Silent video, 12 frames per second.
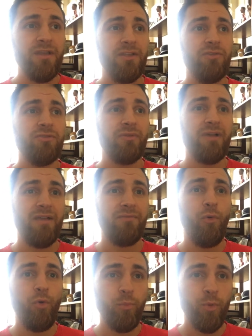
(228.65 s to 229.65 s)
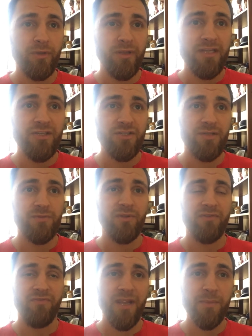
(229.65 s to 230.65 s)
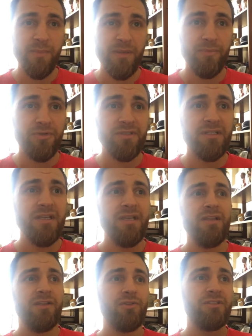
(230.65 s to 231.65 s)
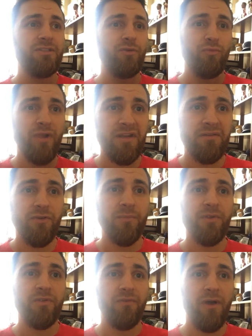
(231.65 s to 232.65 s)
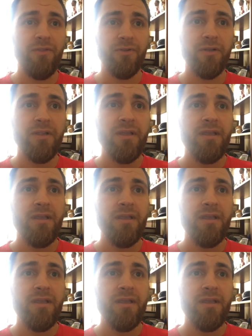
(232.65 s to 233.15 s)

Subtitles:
You still have horrible relationships with family members. You're still running from your father.